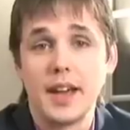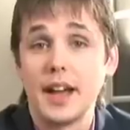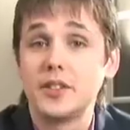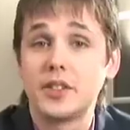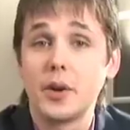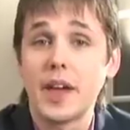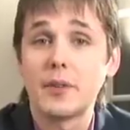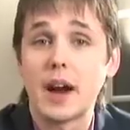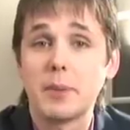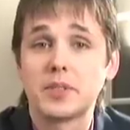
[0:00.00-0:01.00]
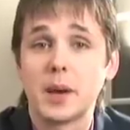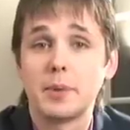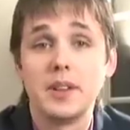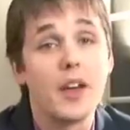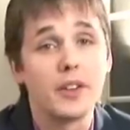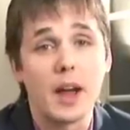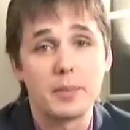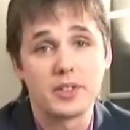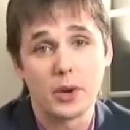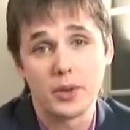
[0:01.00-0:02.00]
And so that wraps up another
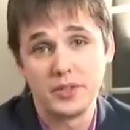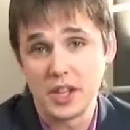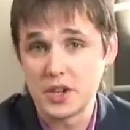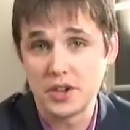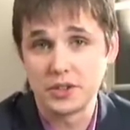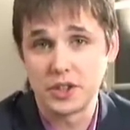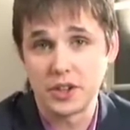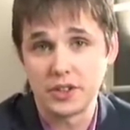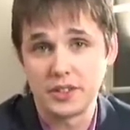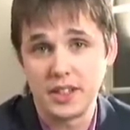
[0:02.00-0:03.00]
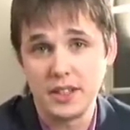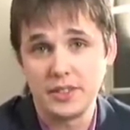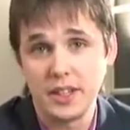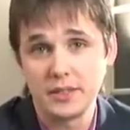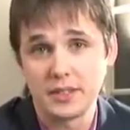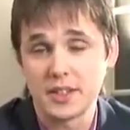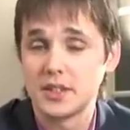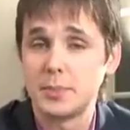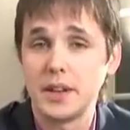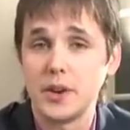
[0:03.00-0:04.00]
episode of Digital Journal TV. This
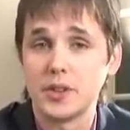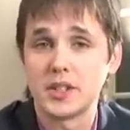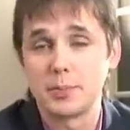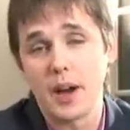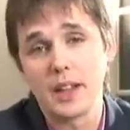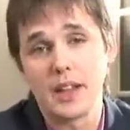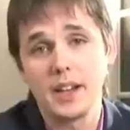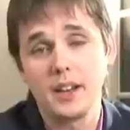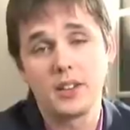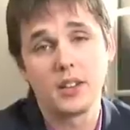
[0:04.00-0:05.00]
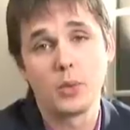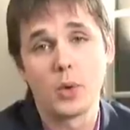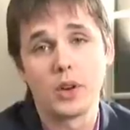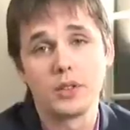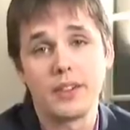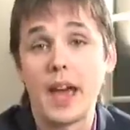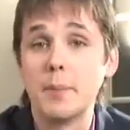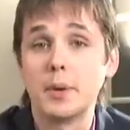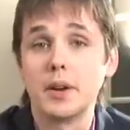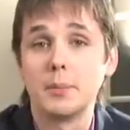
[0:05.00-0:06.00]
has been your spotlight into the world of
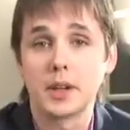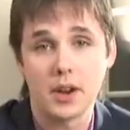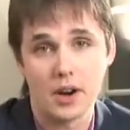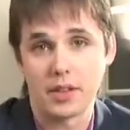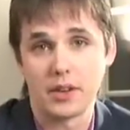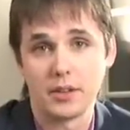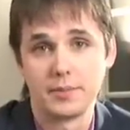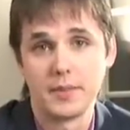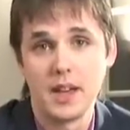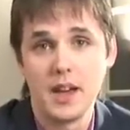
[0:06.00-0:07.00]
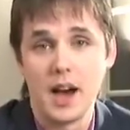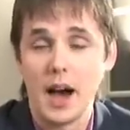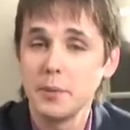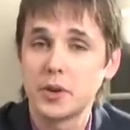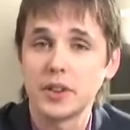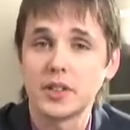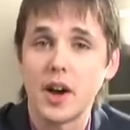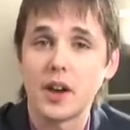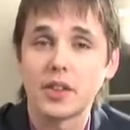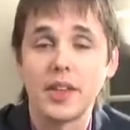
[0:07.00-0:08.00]
Amber MacArthur. I'm Chris
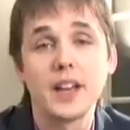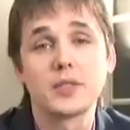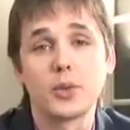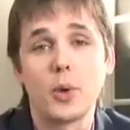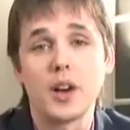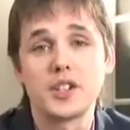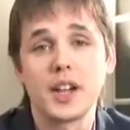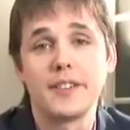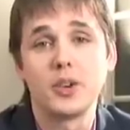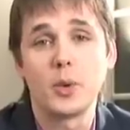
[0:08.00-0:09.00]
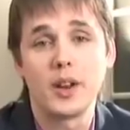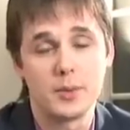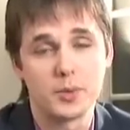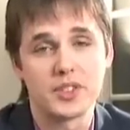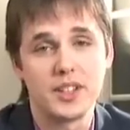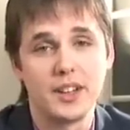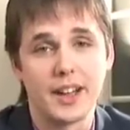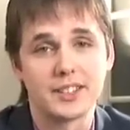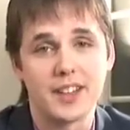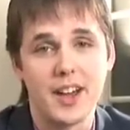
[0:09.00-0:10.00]
Hogg. Thanks for watching, everyone, and we'll see you
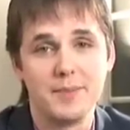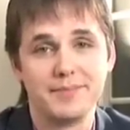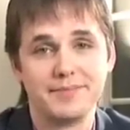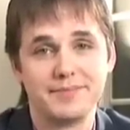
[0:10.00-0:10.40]
next time.